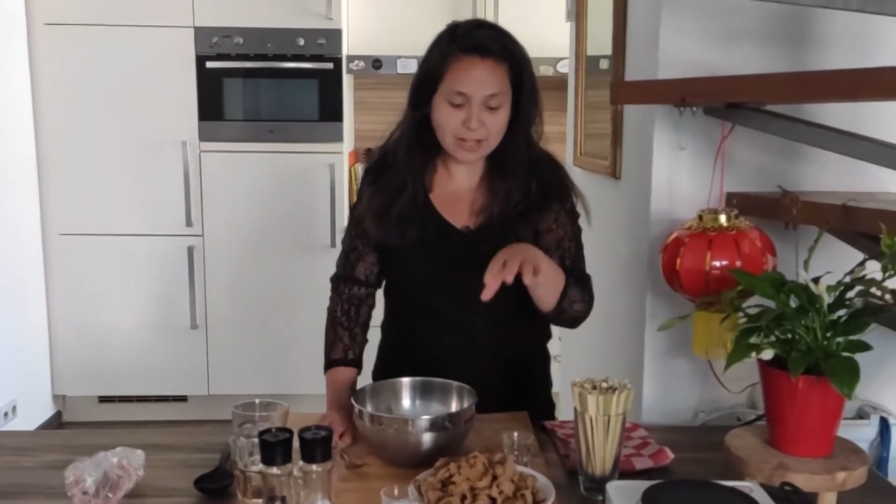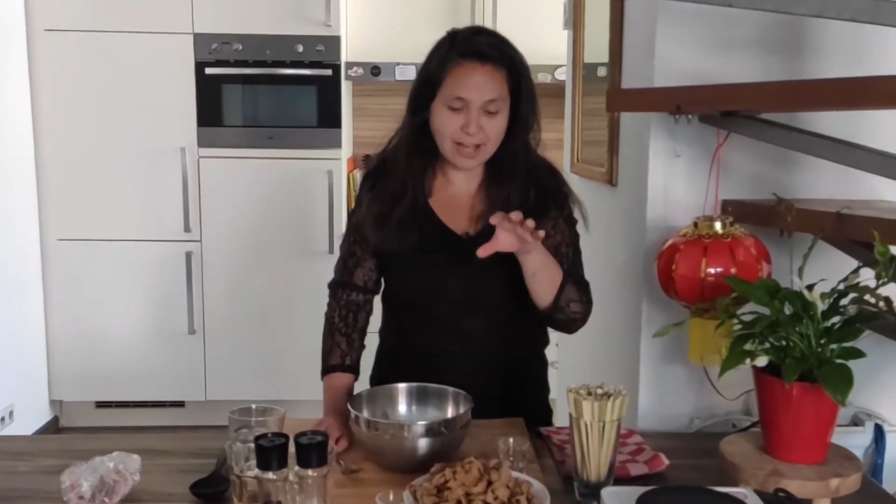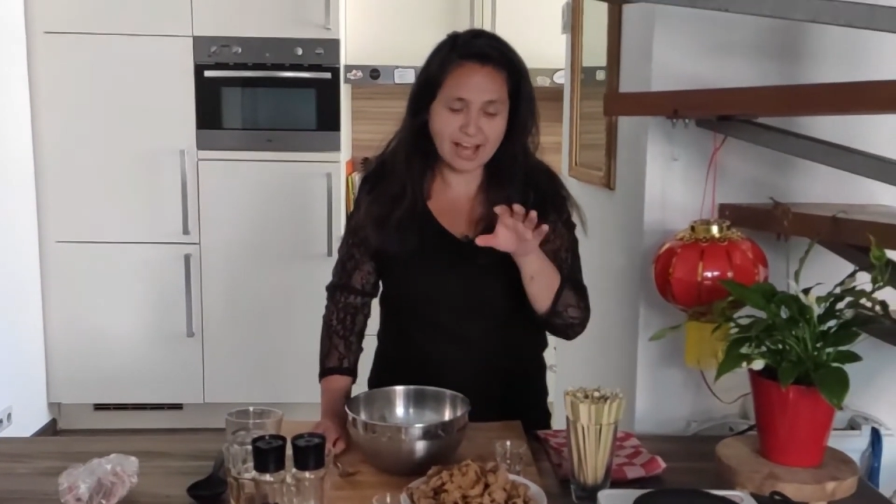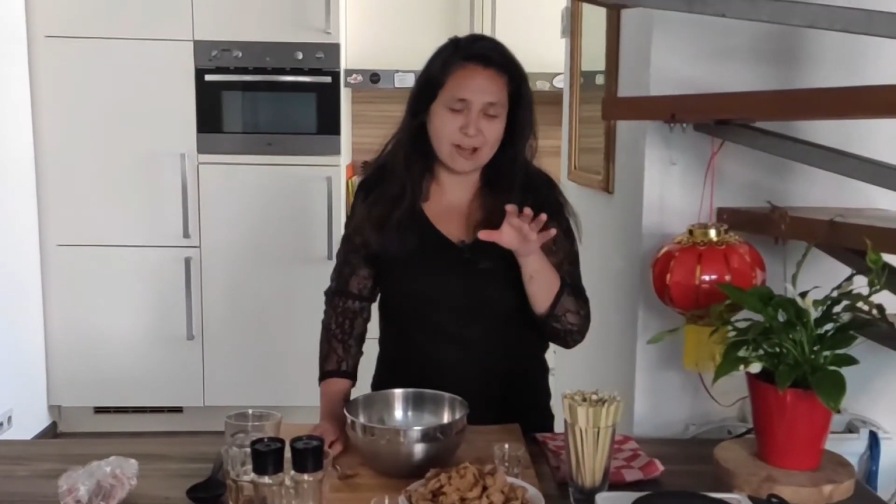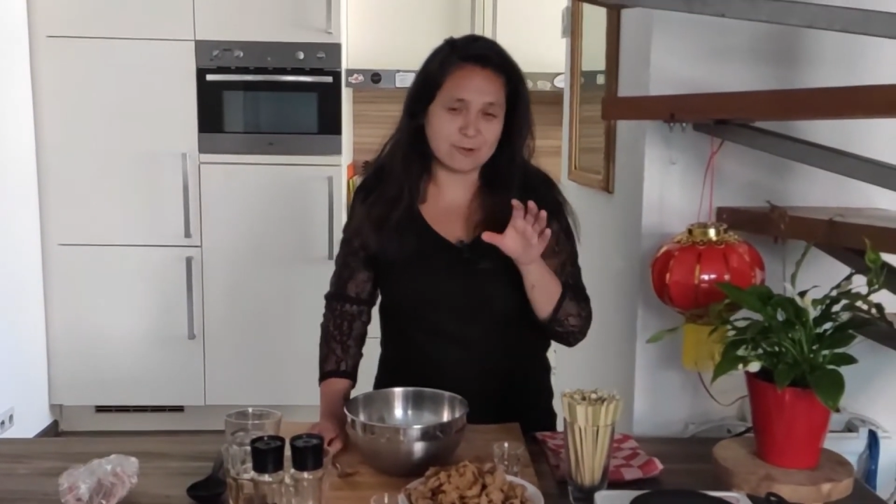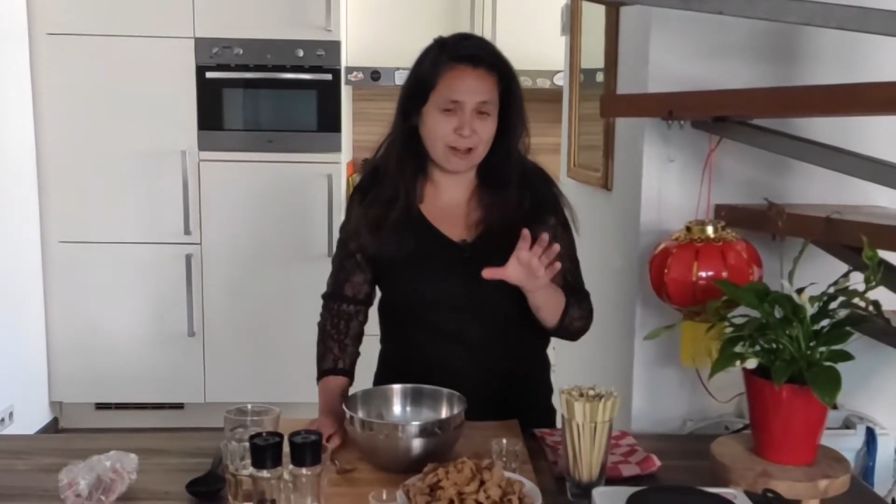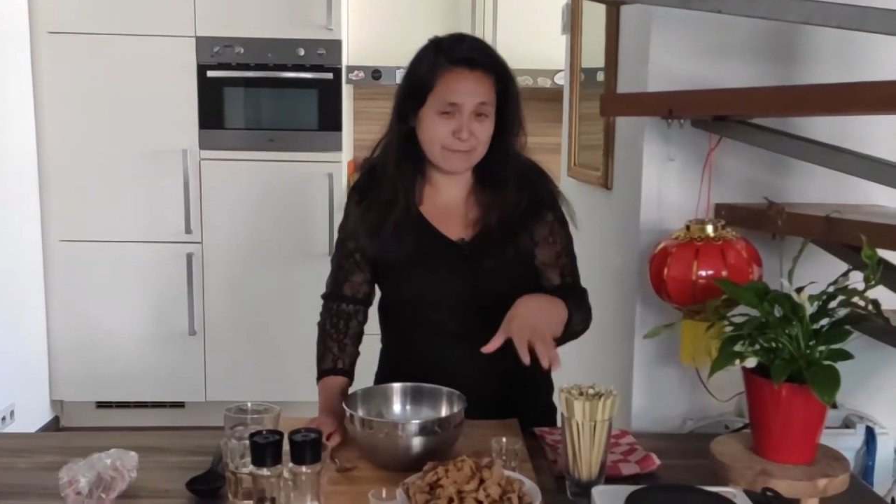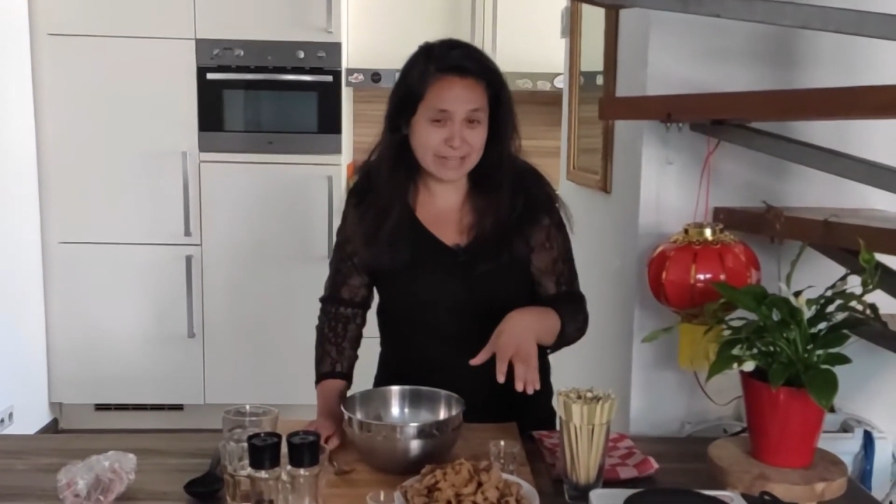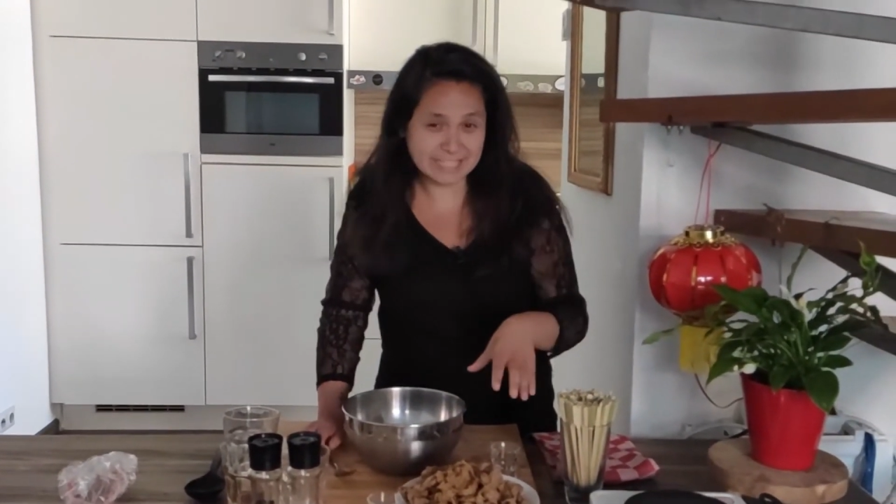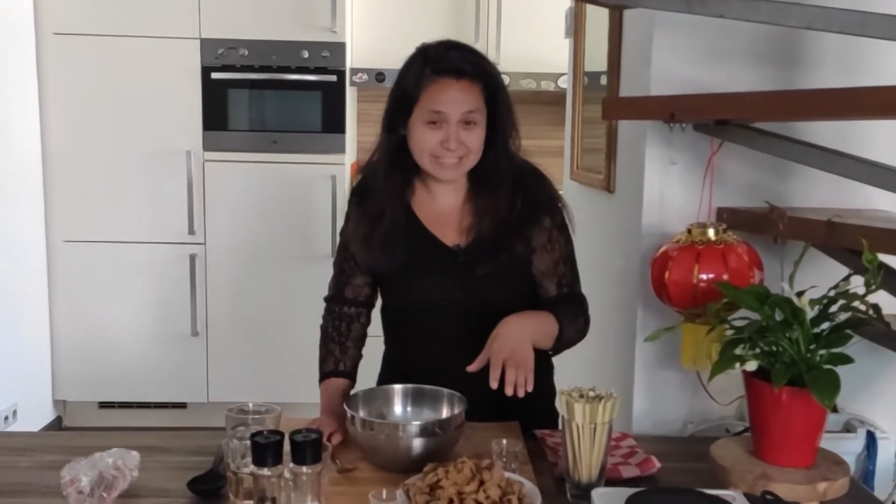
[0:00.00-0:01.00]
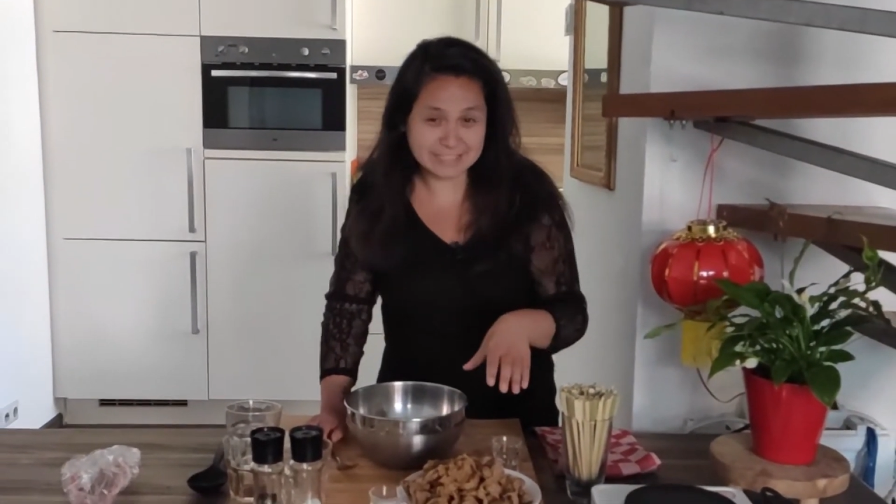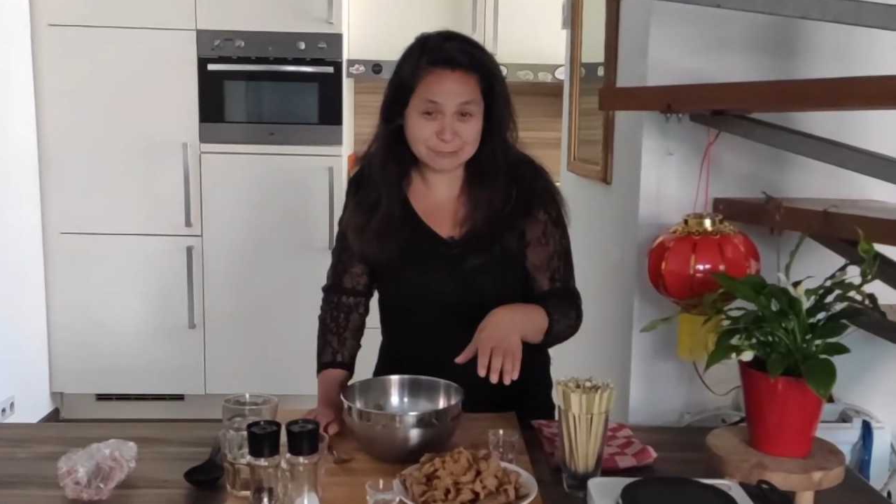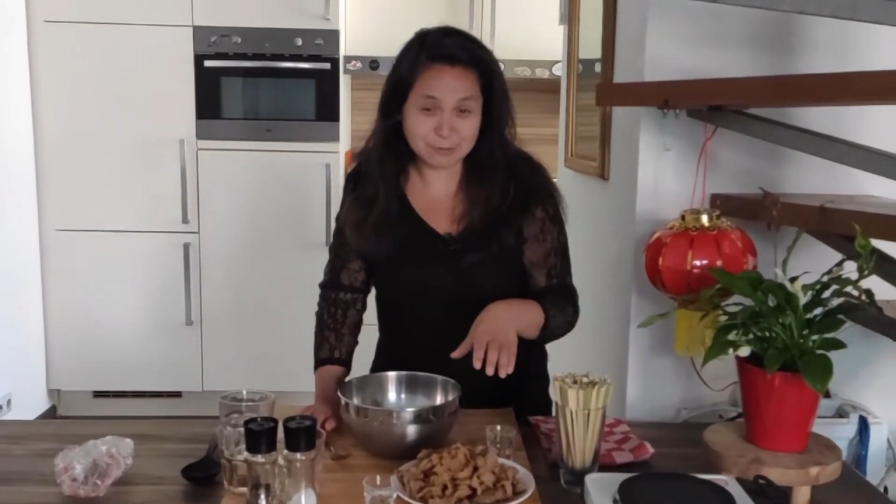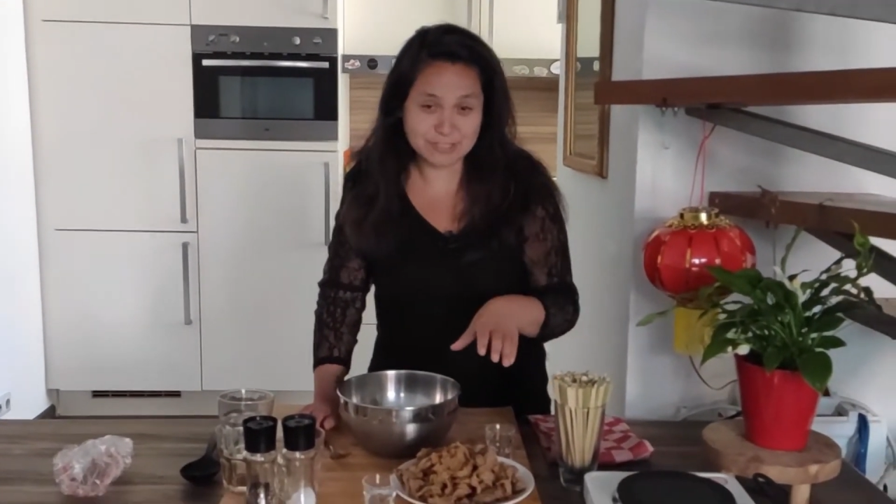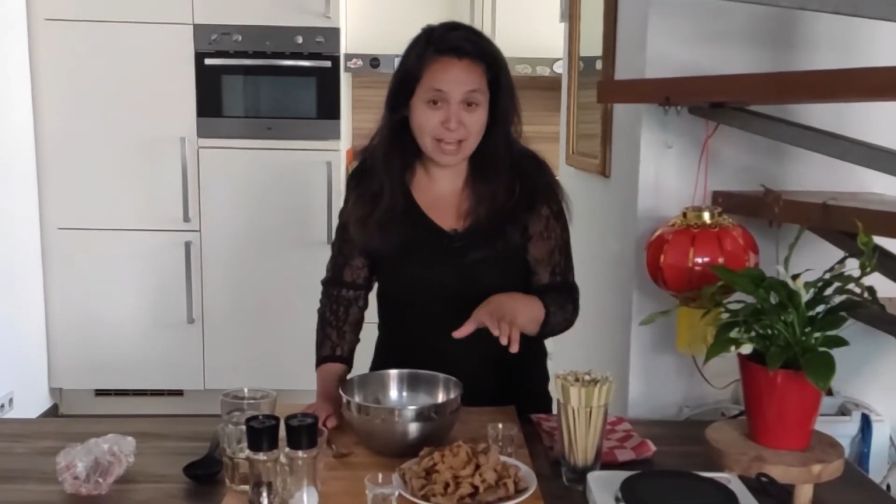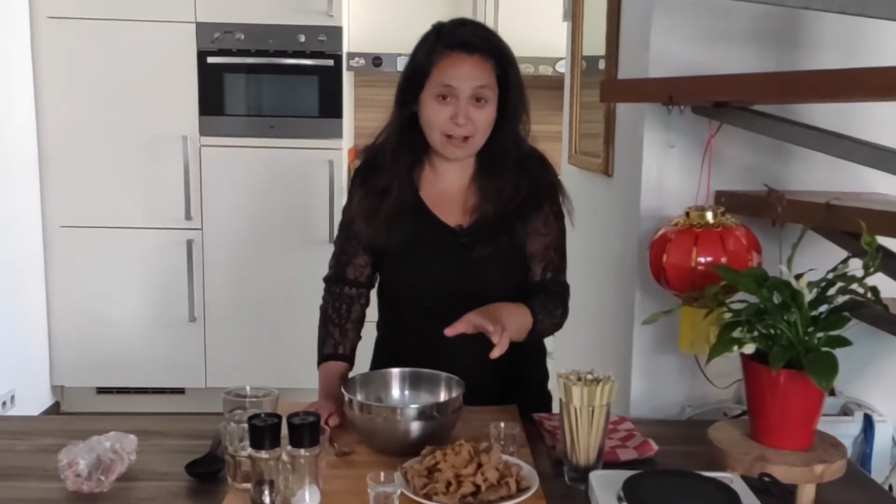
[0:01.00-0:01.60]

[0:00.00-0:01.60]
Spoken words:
How I made this one,